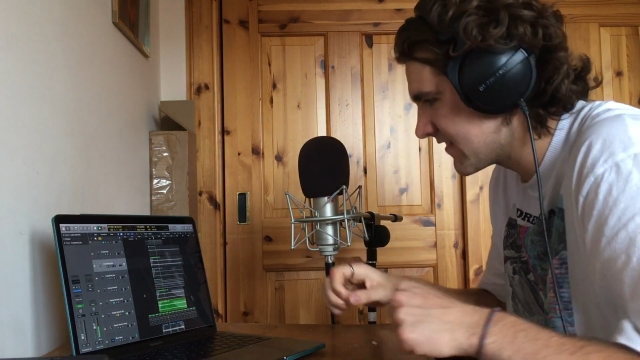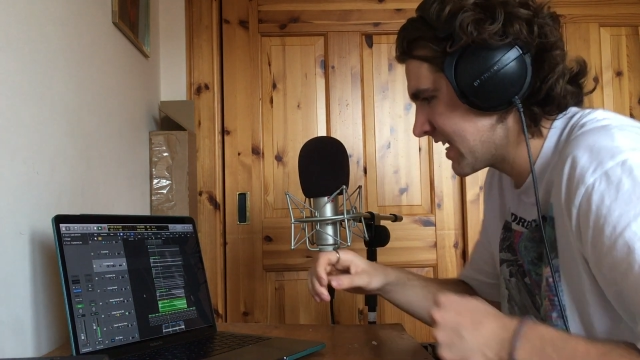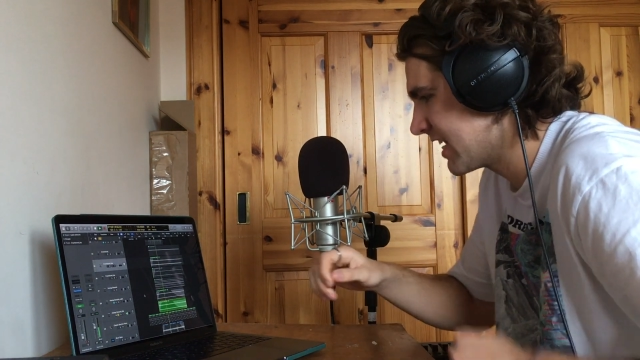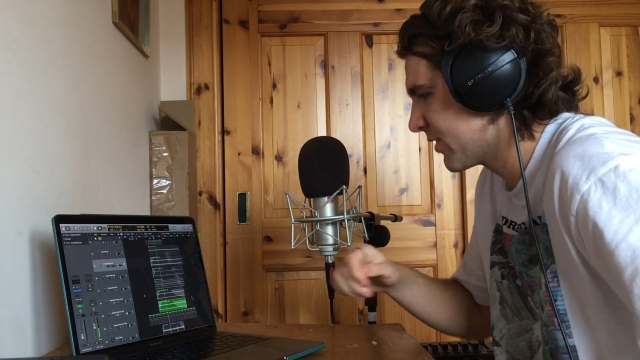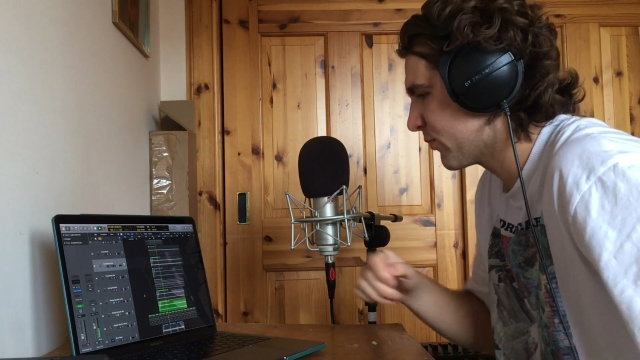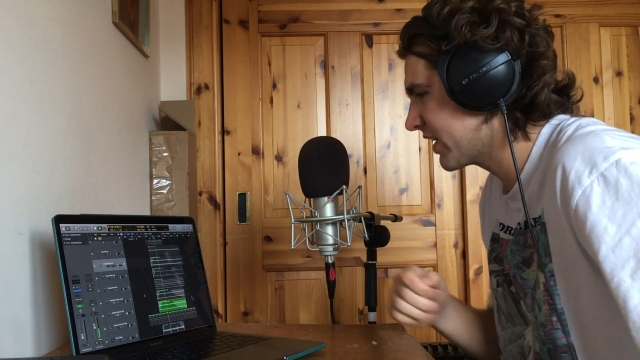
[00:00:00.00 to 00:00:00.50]

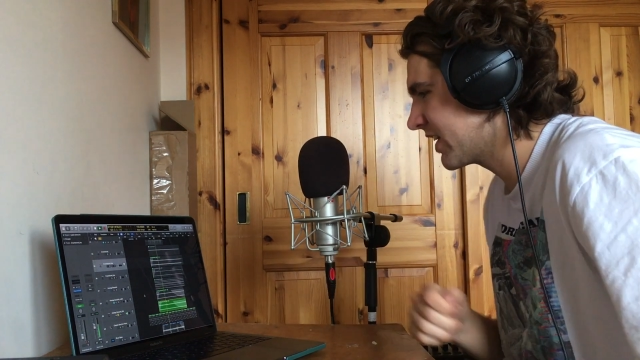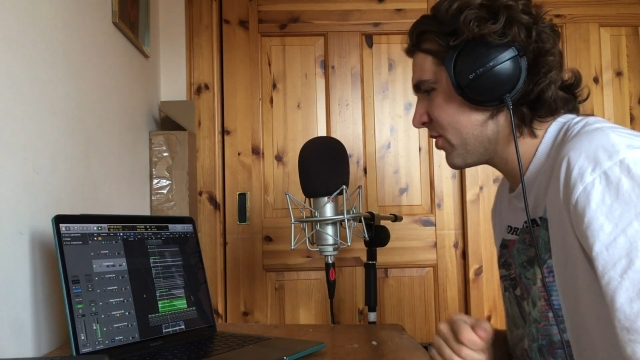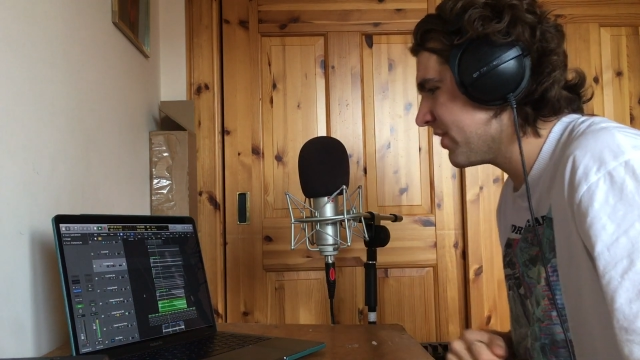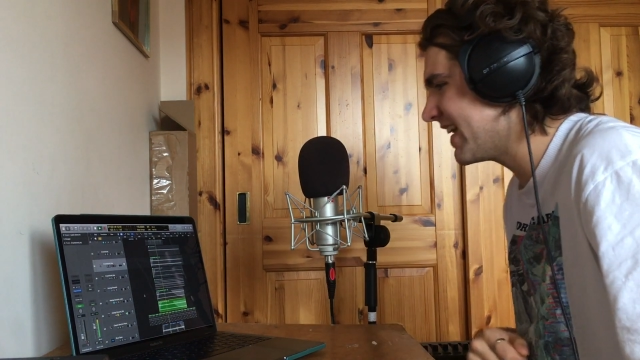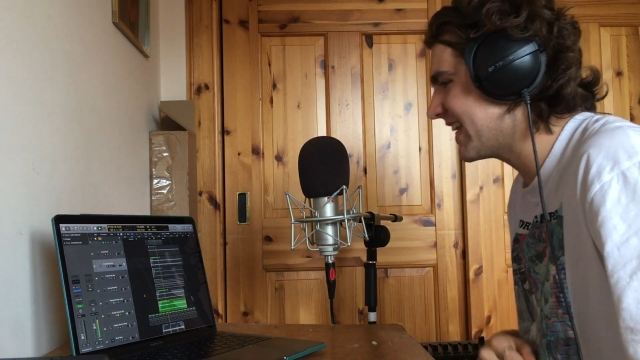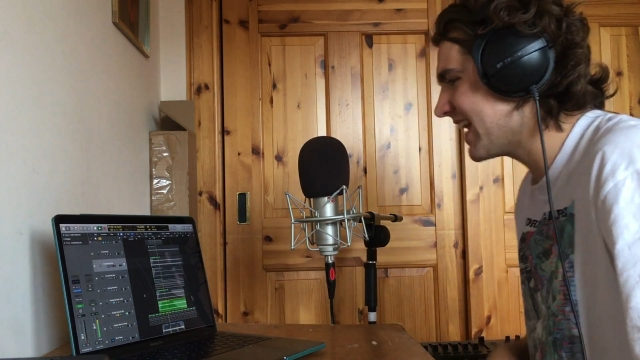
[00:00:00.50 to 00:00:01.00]
We're going to
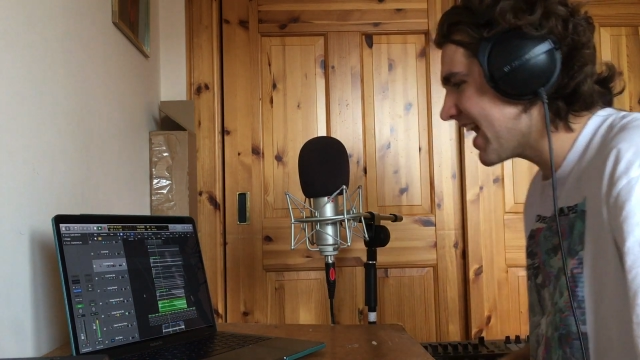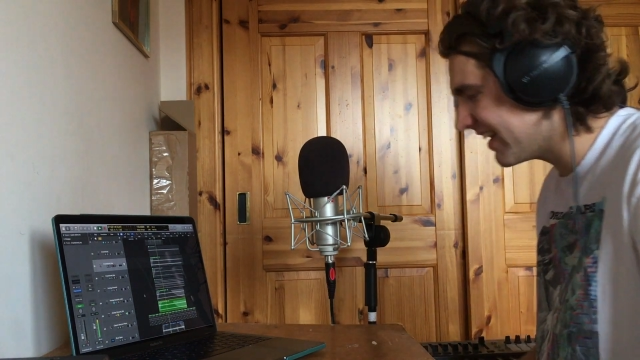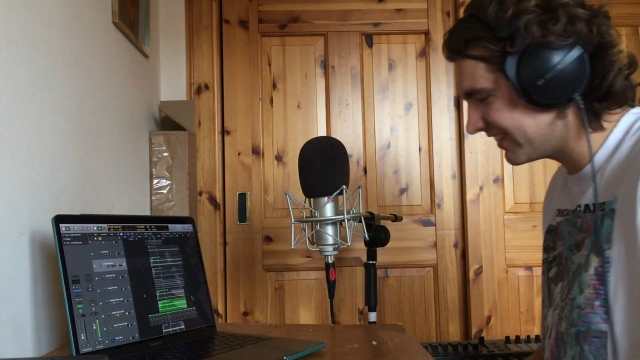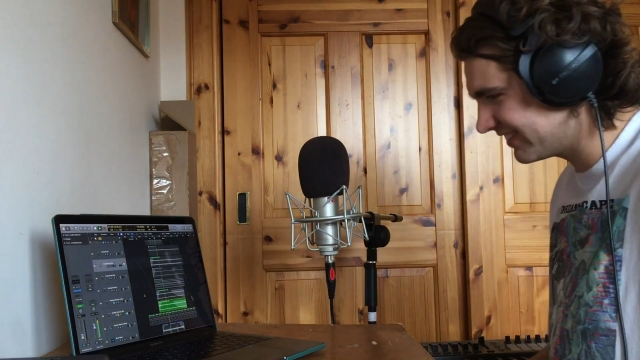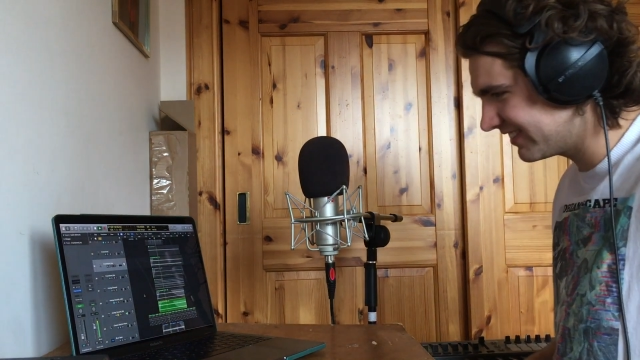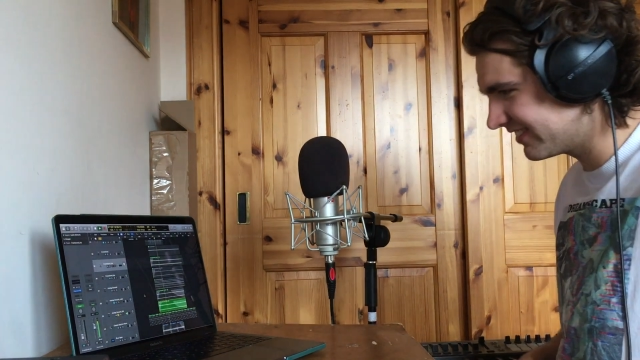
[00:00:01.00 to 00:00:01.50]
get
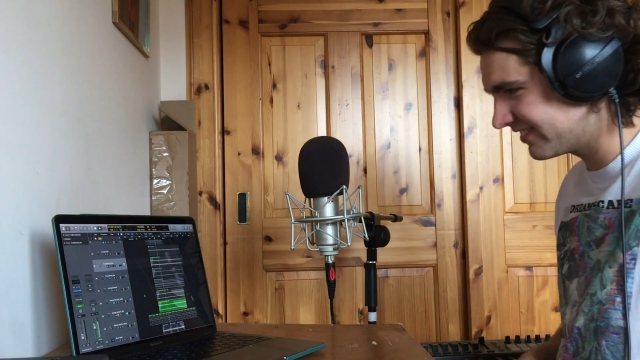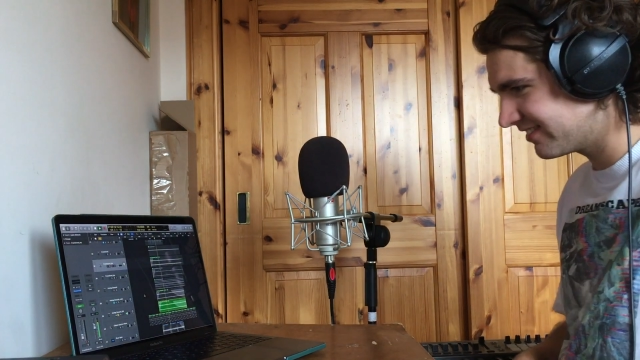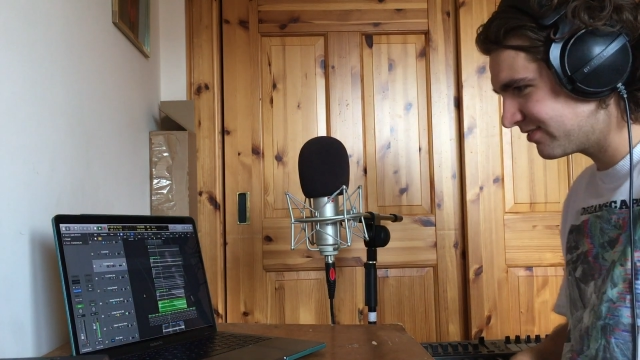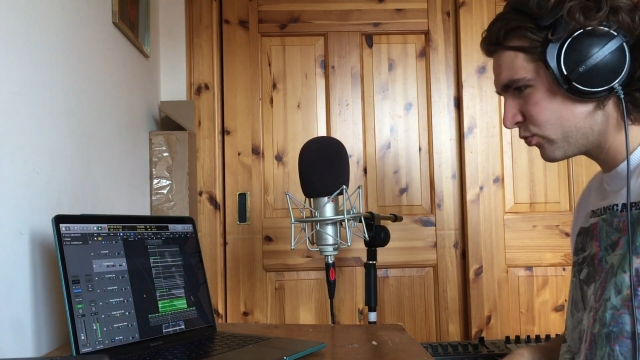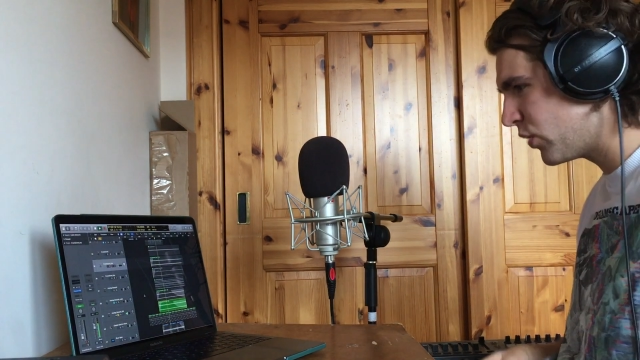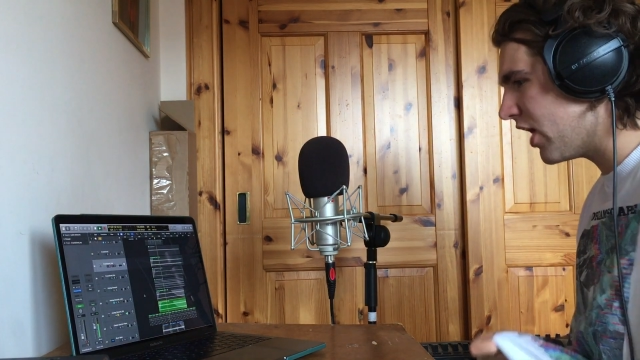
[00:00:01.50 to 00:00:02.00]

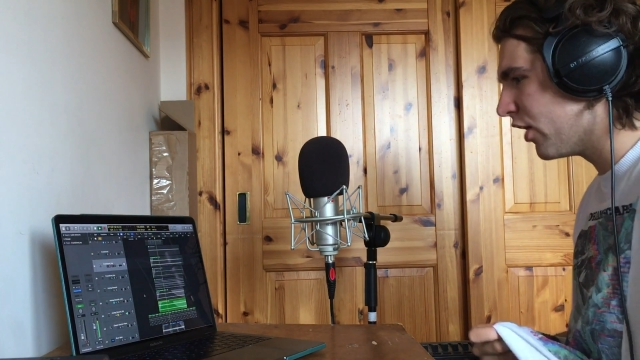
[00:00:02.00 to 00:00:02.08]
Will